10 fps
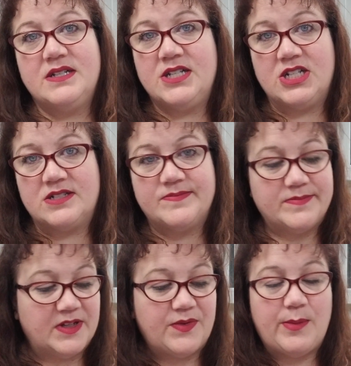you know,
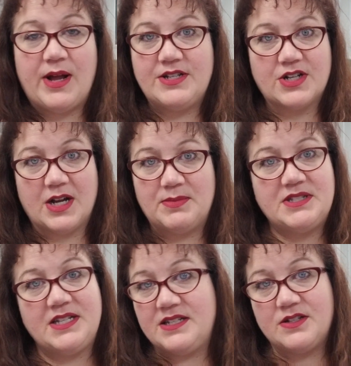if I'm not your cup of
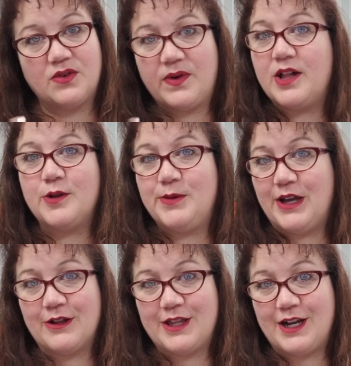tea, don't follow me
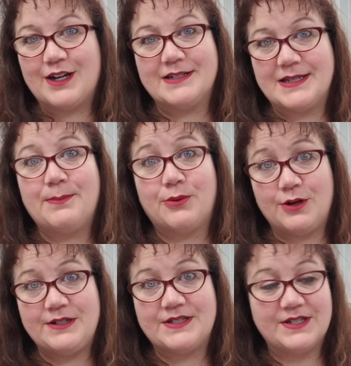out there, because I'm
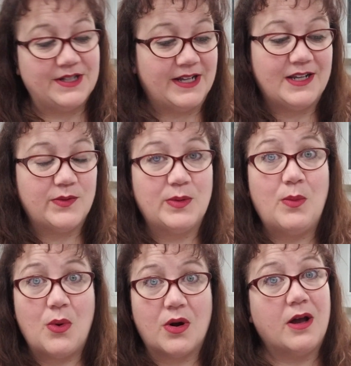pretty silly and even
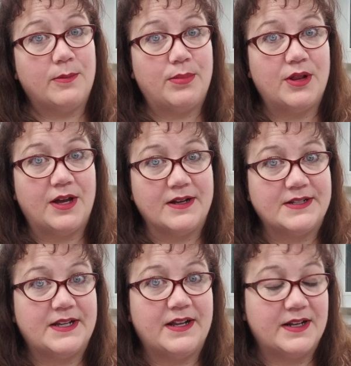more
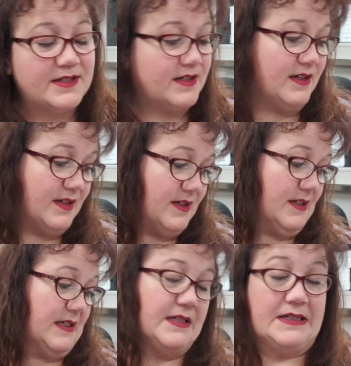unplugged and
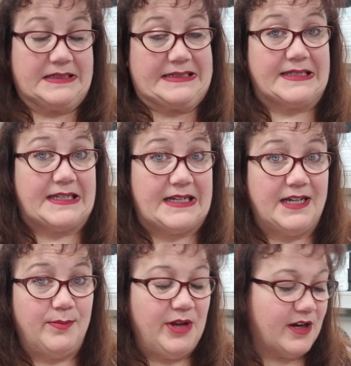than I
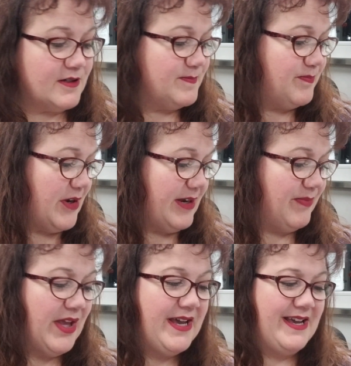am here. But
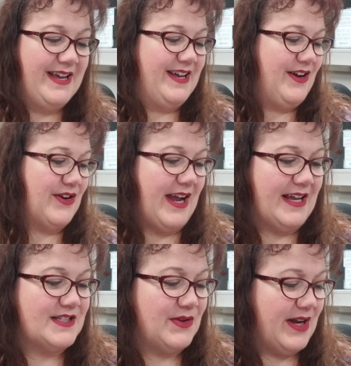
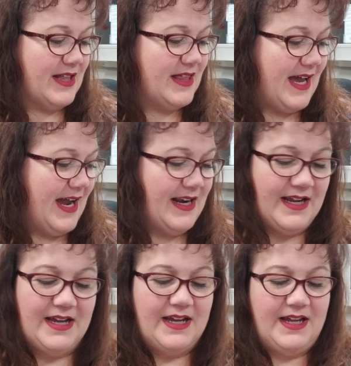okay, so I got that.
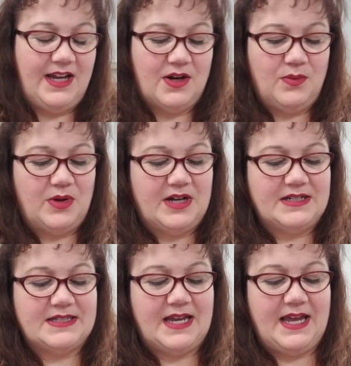Here
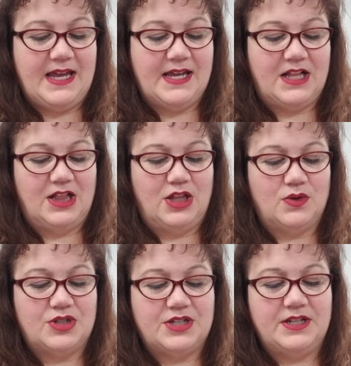was a
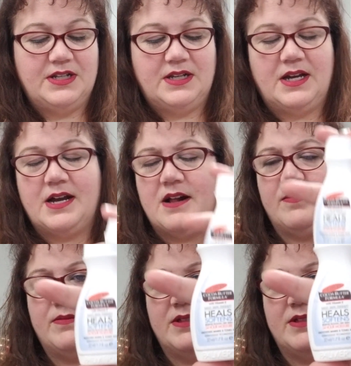lotion. Um,